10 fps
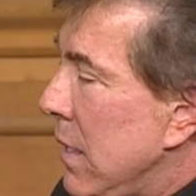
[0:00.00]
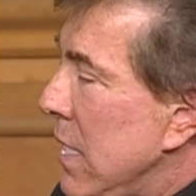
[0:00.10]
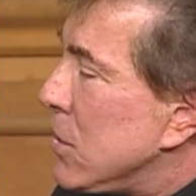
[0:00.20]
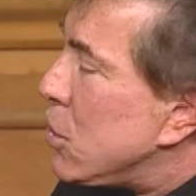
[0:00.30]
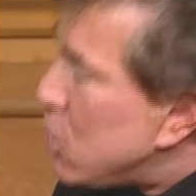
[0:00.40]

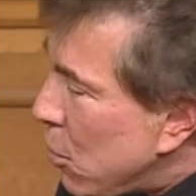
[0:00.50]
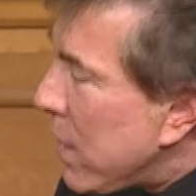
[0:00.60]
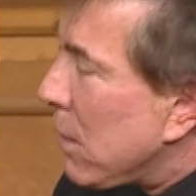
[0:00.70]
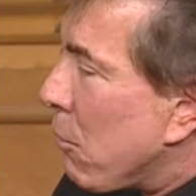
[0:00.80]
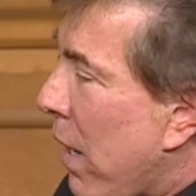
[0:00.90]
It's
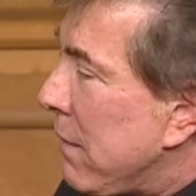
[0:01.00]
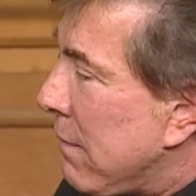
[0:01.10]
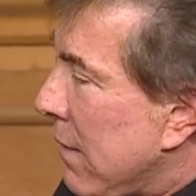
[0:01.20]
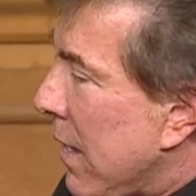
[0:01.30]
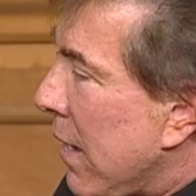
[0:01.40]
doing the right
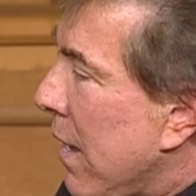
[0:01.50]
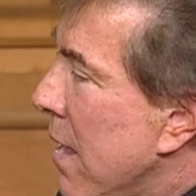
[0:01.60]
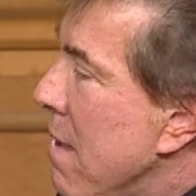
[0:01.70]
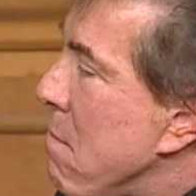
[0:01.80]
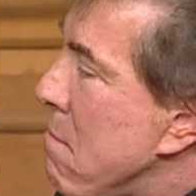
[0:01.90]
thing,
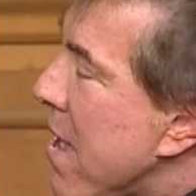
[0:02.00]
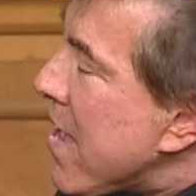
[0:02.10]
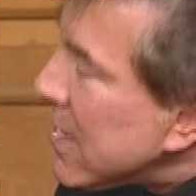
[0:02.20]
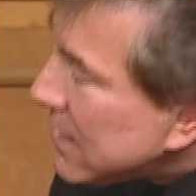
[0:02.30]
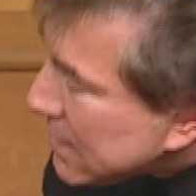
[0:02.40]

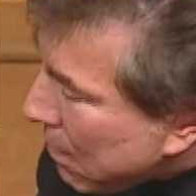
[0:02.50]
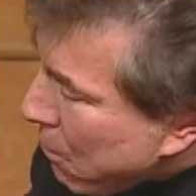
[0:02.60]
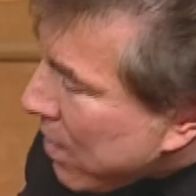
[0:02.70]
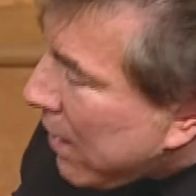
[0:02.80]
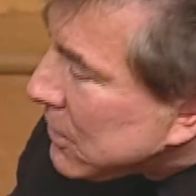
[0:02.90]
making
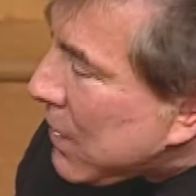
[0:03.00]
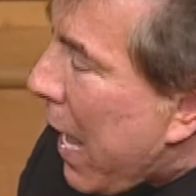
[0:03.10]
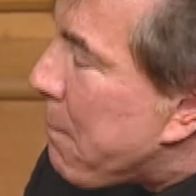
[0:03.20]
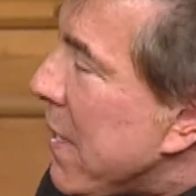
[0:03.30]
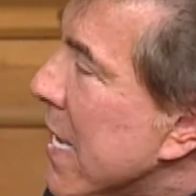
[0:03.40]
someone else
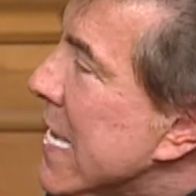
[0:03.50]
happy,